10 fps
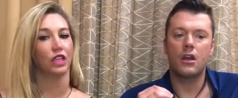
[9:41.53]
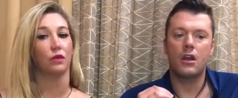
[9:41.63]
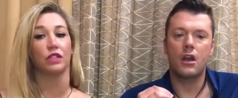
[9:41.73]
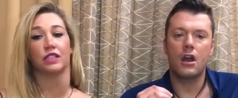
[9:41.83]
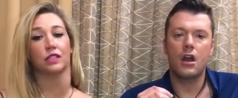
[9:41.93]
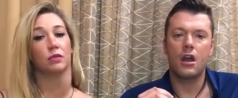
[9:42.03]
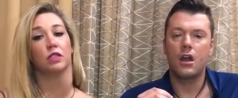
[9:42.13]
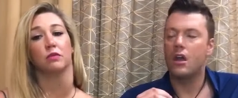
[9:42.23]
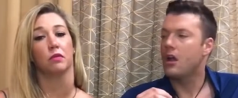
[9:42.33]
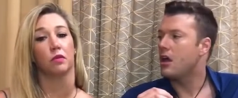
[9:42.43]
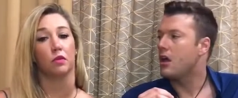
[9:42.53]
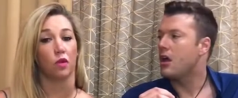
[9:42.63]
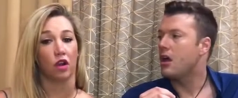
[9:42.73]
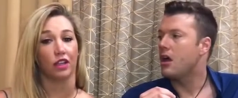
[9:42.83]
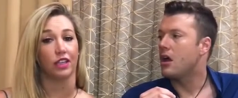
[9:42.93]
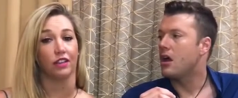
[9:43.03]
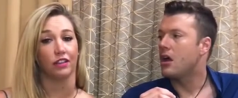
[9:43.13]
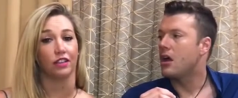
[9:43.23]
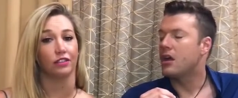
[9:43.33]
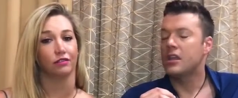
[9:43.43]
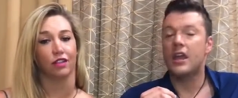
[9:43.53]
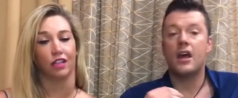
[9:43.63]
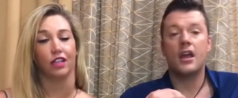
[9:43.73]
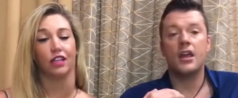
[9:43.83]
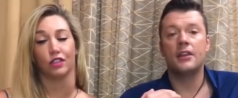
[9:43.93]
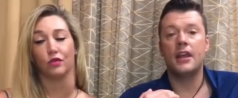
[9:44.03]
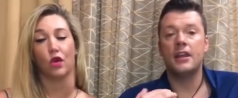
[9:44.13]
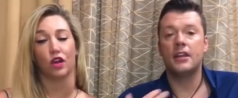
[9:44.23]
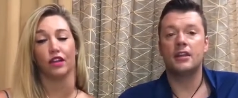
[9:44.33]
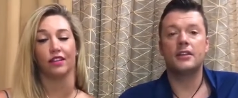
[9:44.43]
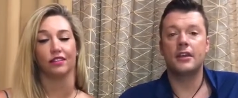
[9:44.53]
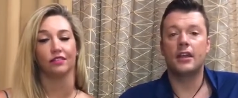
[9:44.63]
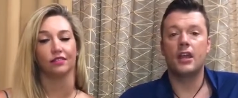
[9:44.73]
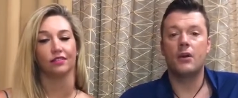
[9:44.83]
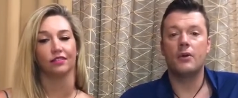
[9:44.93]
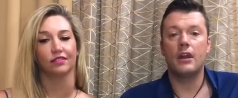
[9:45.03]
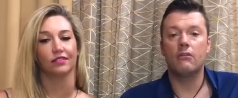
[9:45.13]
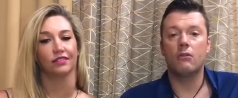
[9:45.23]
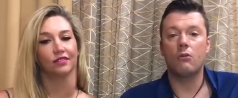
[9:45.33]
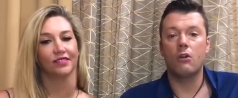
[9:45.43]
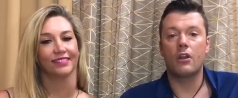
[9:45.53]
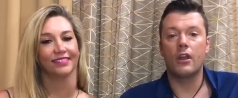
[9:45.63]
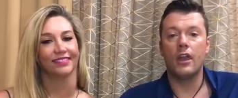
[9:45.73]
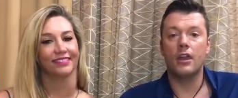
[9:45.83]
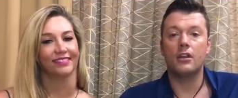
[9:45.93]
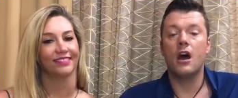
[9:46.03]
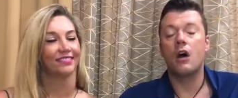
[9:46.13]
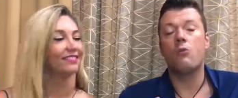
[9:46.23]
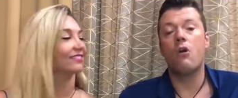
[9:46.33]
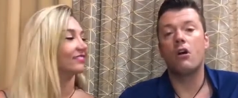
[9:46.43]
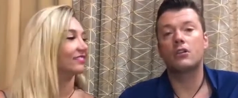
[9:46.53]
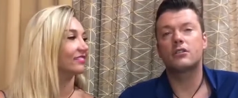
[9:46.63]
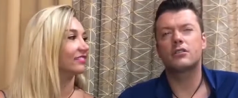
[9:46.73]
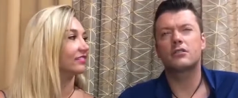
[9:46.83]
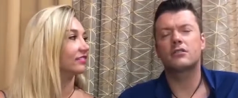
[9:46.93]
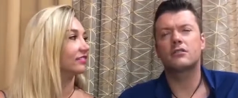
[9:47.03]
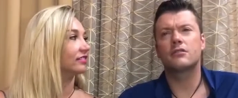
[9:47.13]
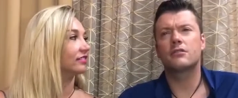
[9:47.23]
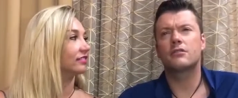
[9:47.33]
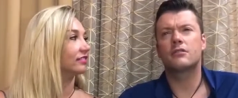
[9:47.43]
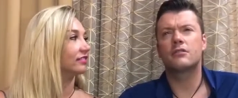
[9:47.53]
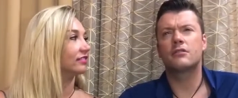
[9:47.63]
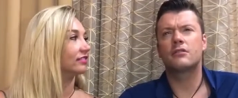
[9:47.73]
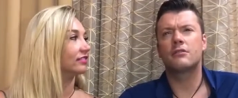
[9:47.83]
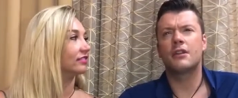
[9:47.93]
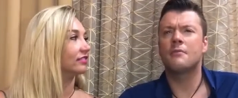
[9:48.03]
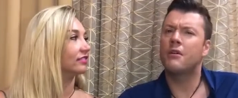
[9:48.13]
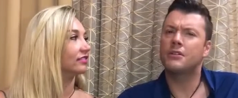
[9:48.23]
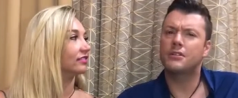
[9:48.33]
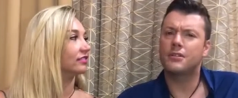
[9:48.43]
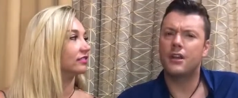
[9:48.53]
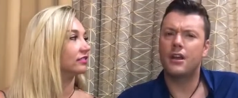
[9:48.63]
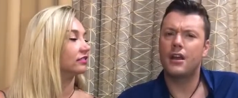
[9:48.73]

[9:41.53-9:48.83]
Speaker 1: He wasn't supposed to be able to walk either.
Speaker 2: Yeah, and they didn't think I would ever walk again. I walked three months